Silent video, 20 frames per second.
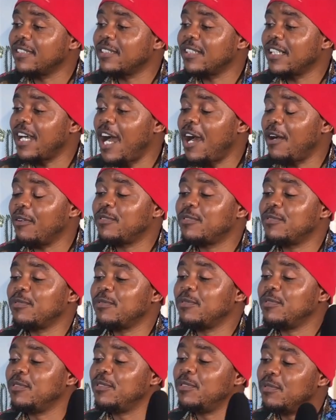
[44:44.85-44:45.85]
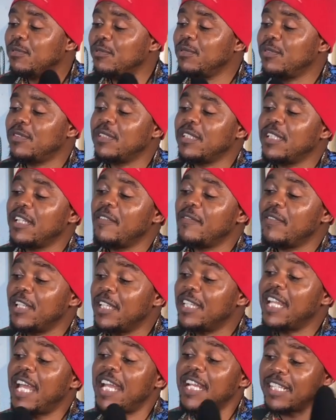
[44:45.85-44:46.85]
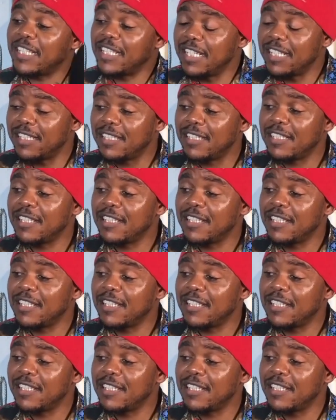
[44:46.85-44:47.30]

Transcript: how to use like this